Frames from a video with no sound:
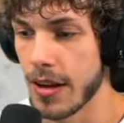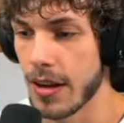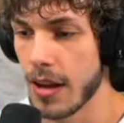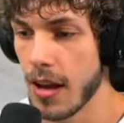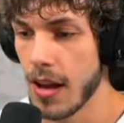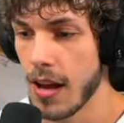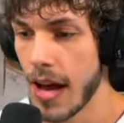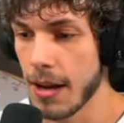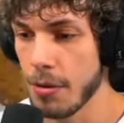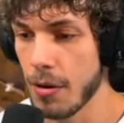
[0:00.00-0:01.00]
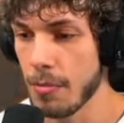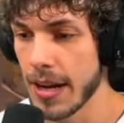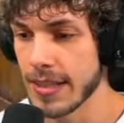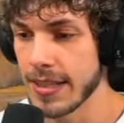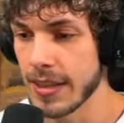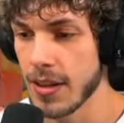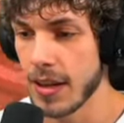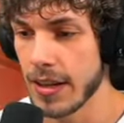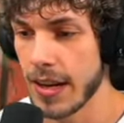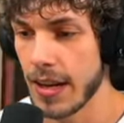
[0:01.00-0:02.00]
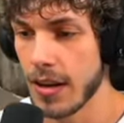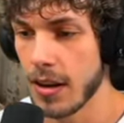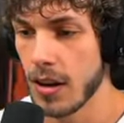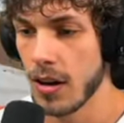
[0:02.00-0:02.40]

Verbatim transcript: then I can probably make a TikTok a day